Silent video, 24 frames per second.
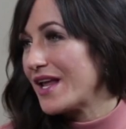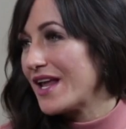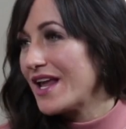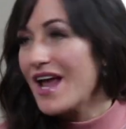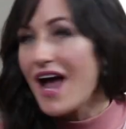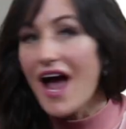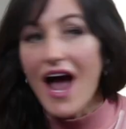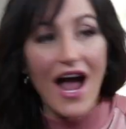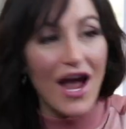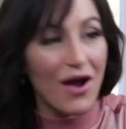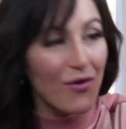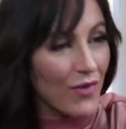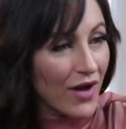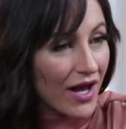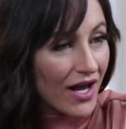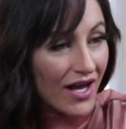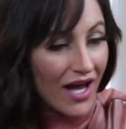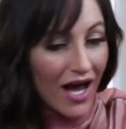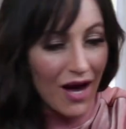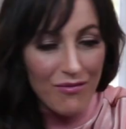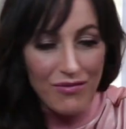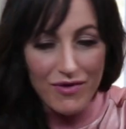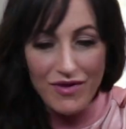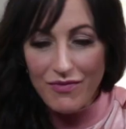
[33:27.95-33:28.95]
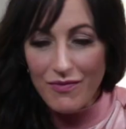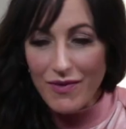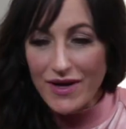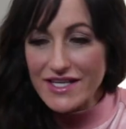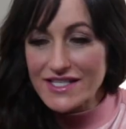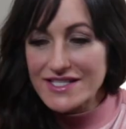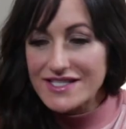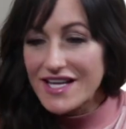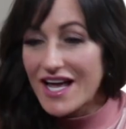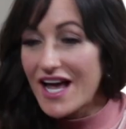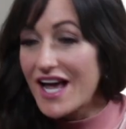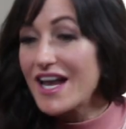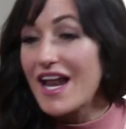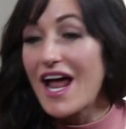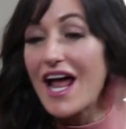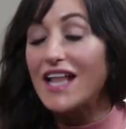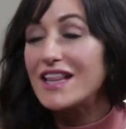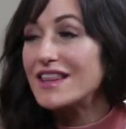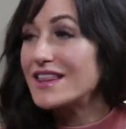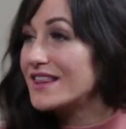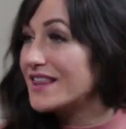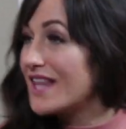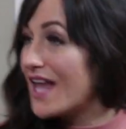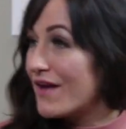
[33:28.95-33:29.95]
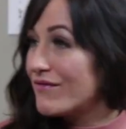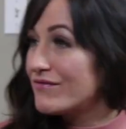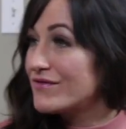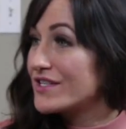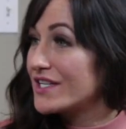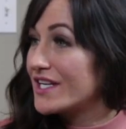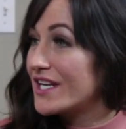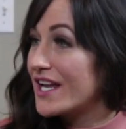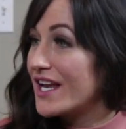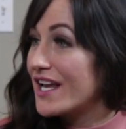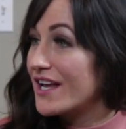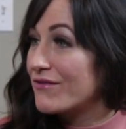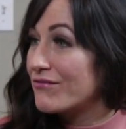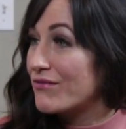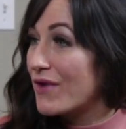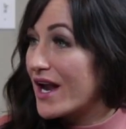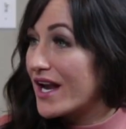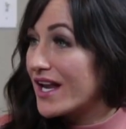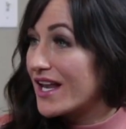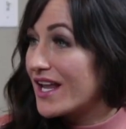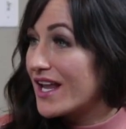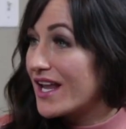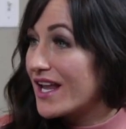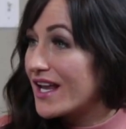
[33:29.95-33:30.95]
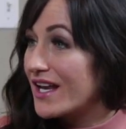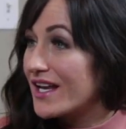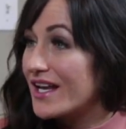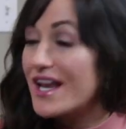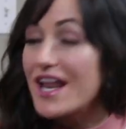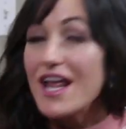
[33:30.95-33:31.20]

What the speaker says: I wake up with my son. I love to get ready and